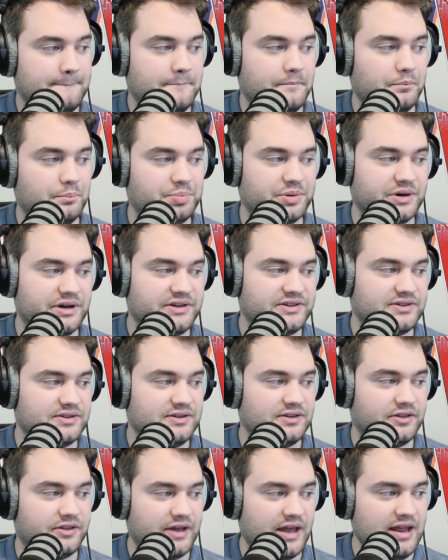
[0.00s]
but
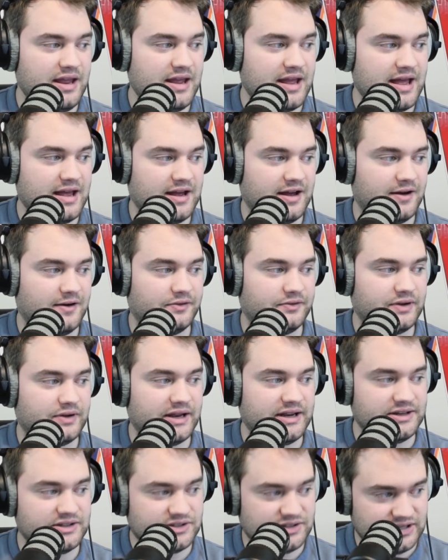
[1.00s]
they have
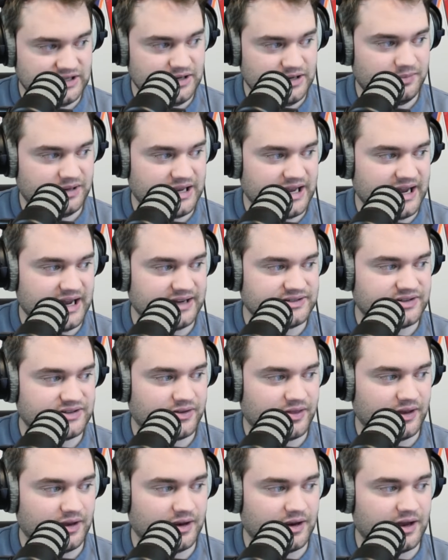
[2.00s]
a TeamCast
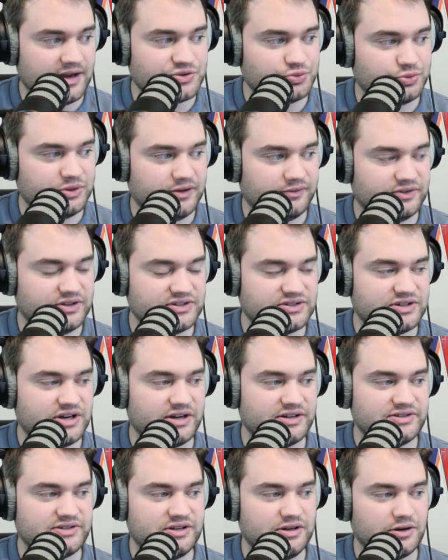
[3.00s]
thing, as we have
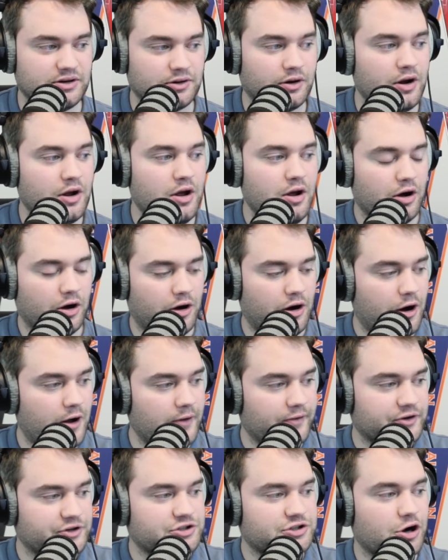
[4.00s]
discussed here on
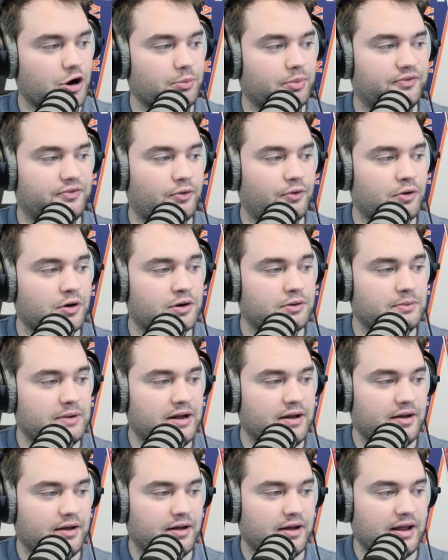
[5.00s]
the show before,
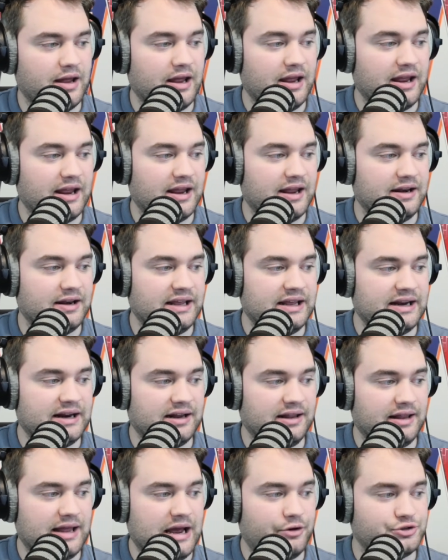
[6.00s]
and it
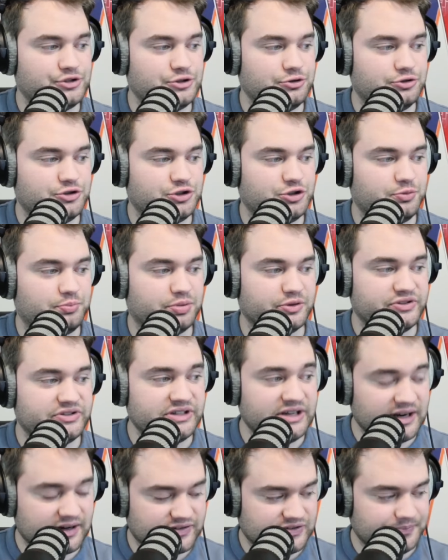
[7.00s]
allows you to
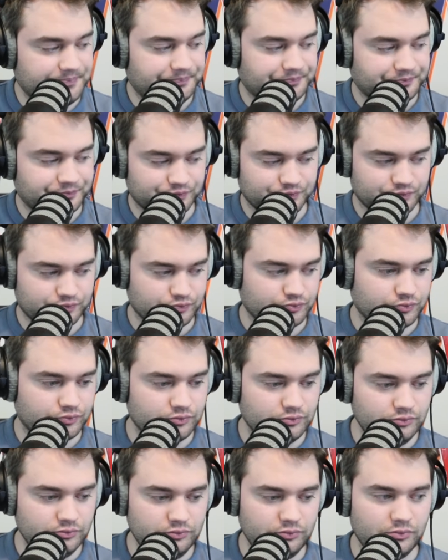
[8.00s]
predict
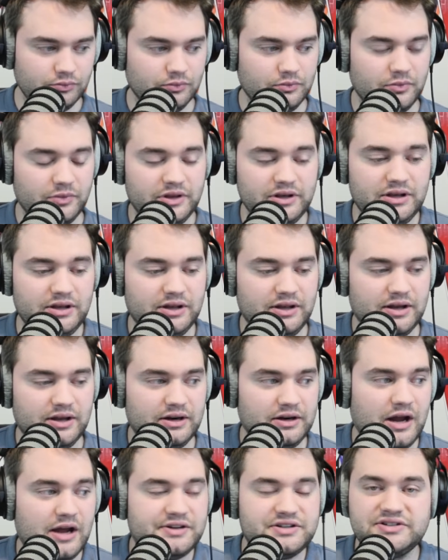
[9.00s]
the
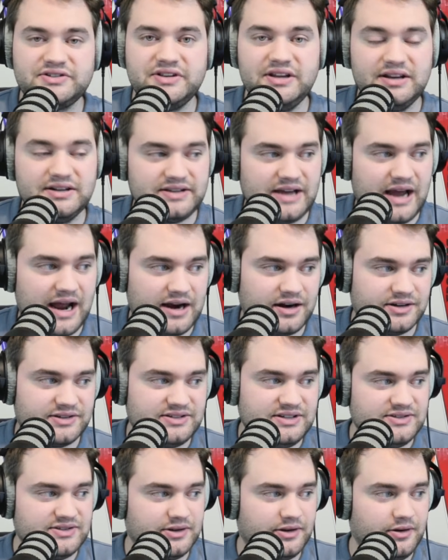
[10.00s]
not just the entire
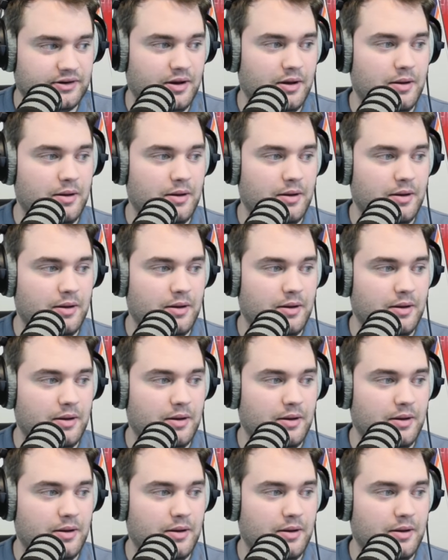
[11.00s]
season,